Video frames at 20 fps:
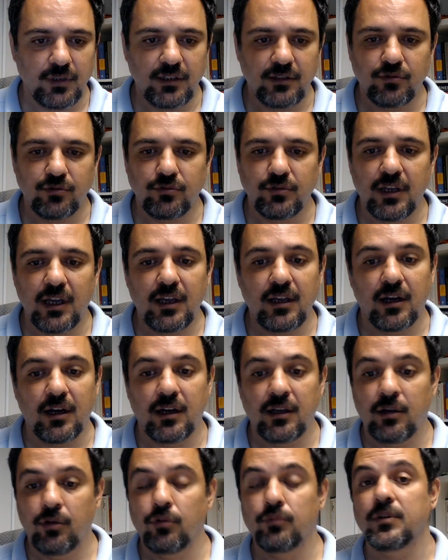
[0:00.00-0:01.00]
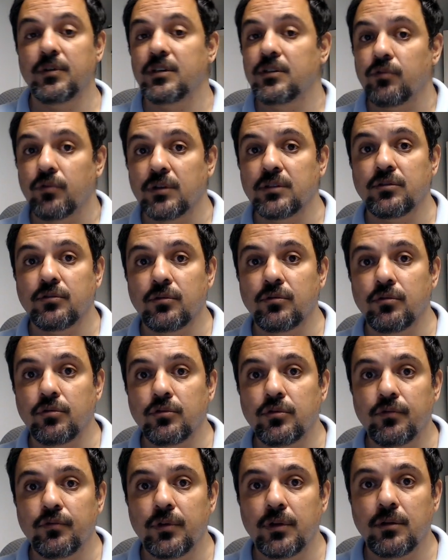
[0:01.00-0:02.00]
today. I hope this was
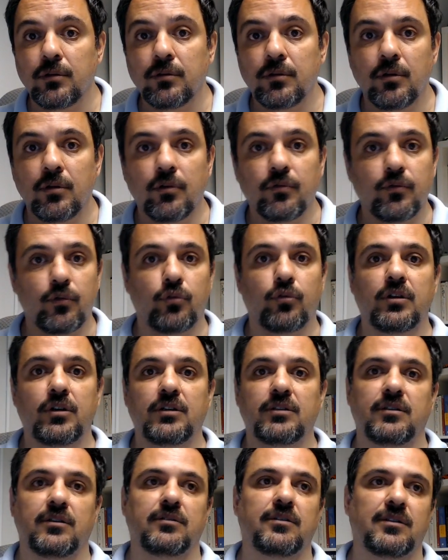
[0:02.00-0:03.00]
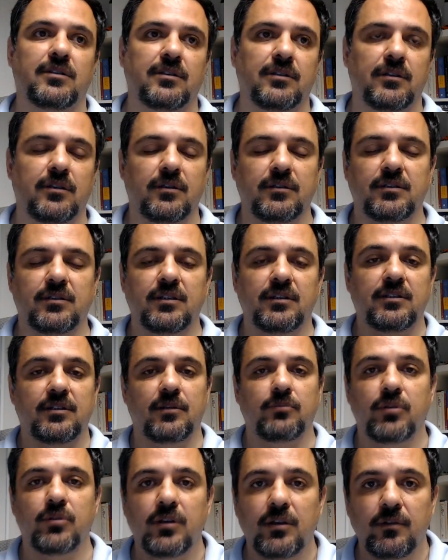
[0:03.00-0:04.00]
useful. Of course, it's just a
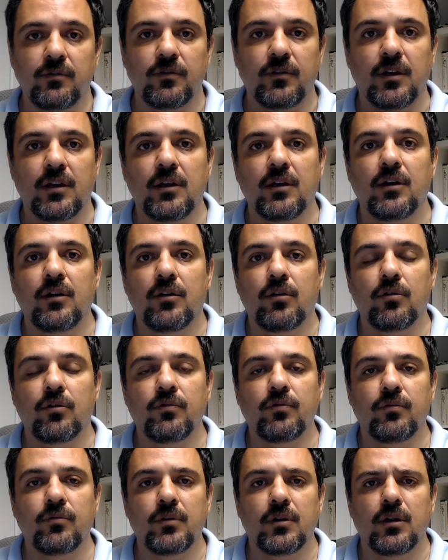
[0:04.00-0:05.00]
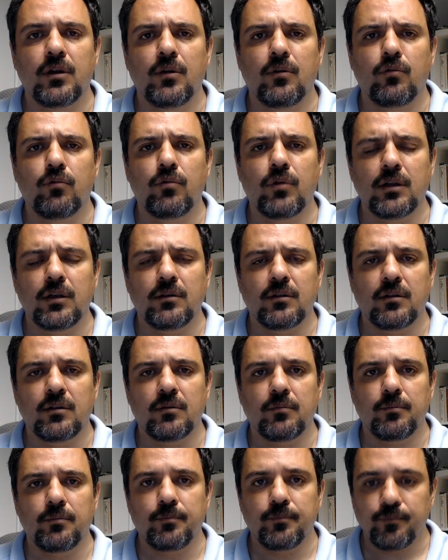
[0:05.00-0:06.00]
brief of what
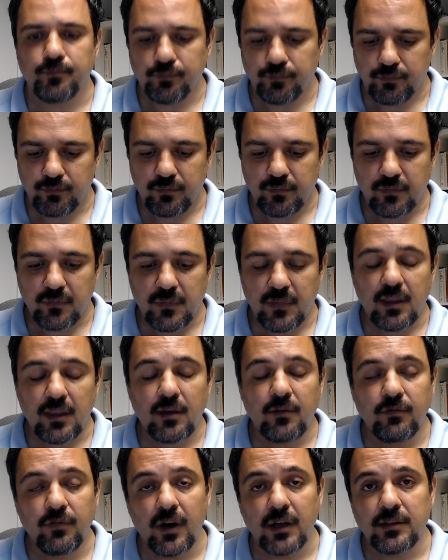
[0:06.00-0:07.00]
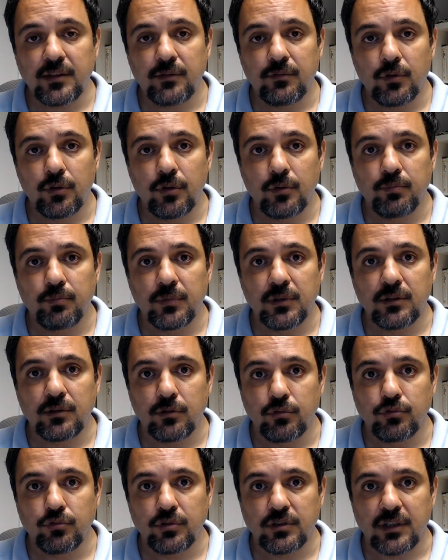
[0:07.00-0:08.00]
fund development
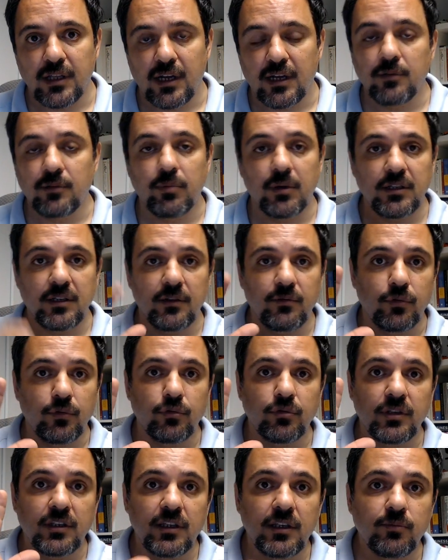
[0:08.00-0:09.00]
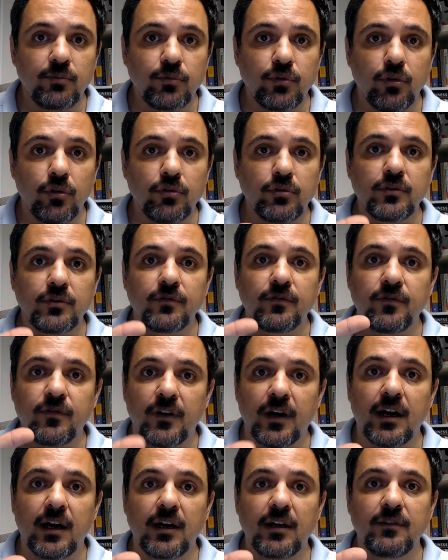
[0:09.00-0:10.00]
looks like, but if you keep those
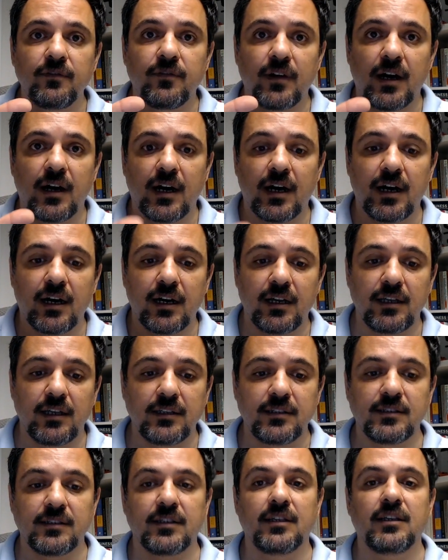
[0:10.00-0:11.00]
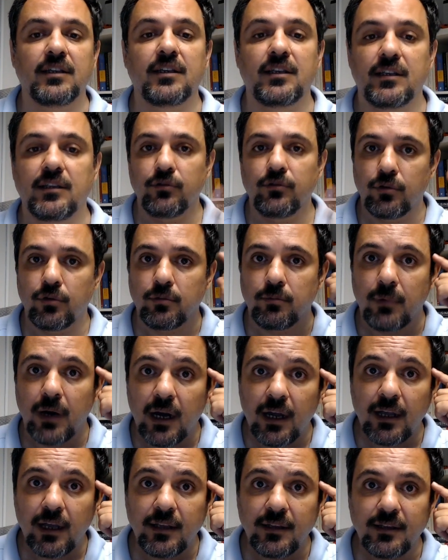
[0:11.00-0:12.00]
5 I's in
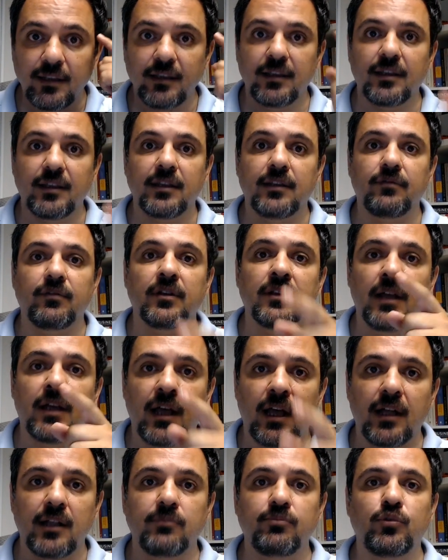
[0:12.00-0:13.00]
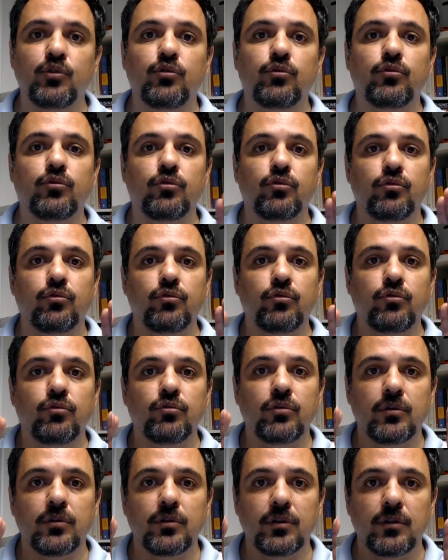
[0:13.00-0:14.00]
mind, it will help you to
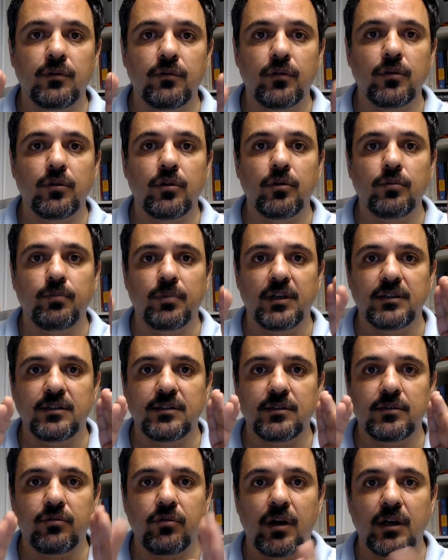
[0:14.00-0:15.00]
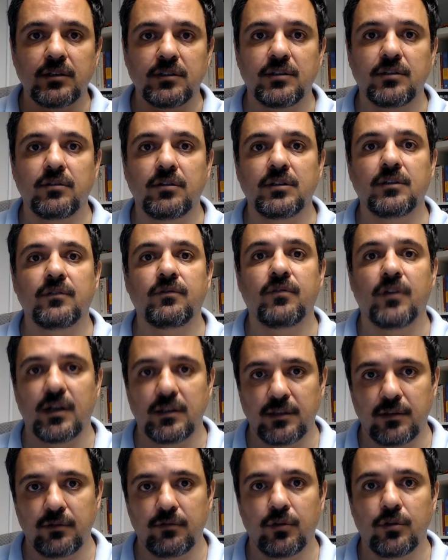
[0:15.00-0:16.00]
develop a structured
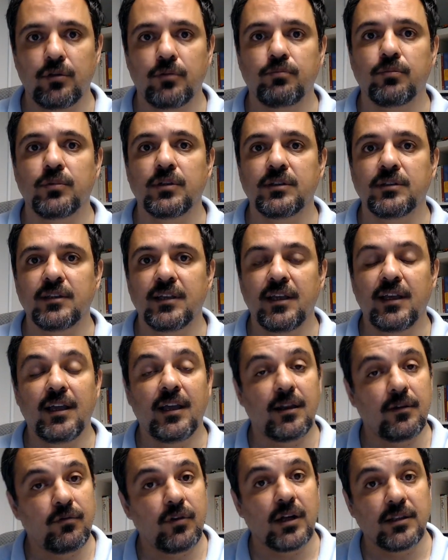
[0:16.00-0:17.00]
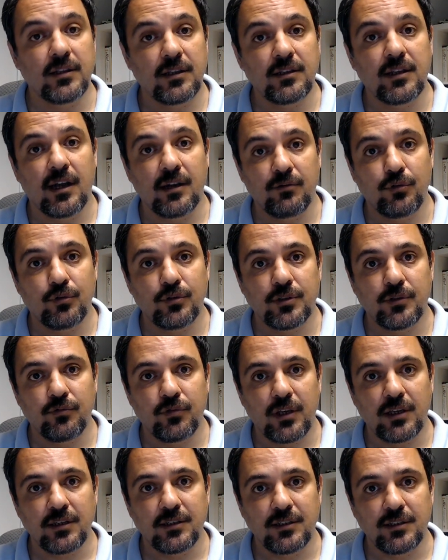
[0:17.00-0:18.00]
fund development and funding
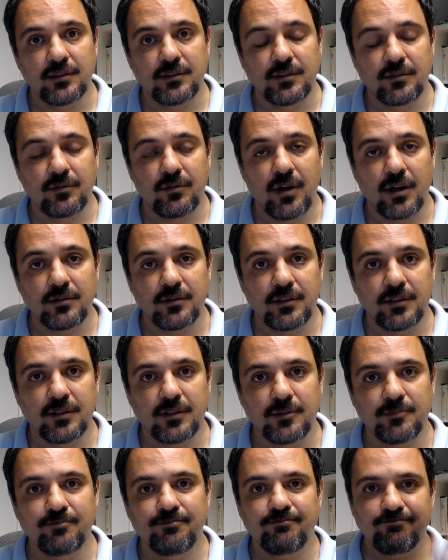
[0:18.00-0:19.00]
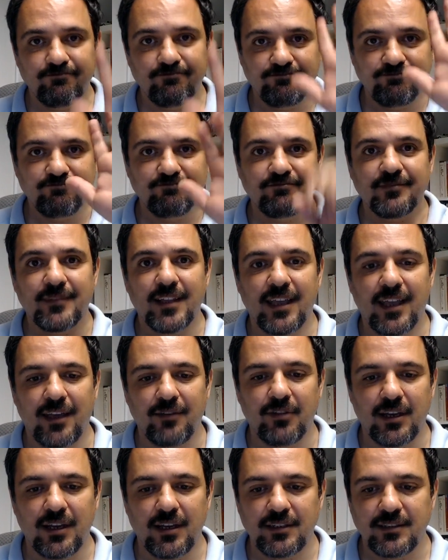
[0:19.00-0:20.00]
diversification structure. Have
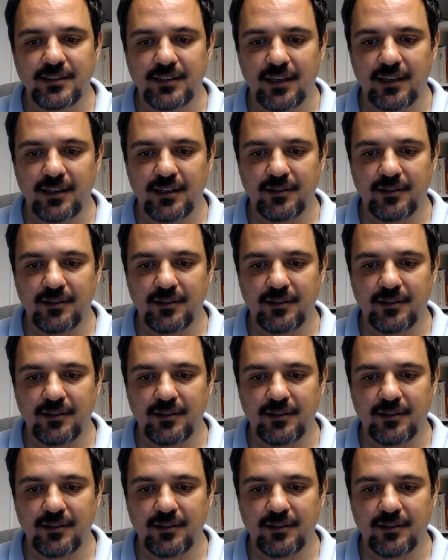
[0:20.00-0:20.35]
a nice day.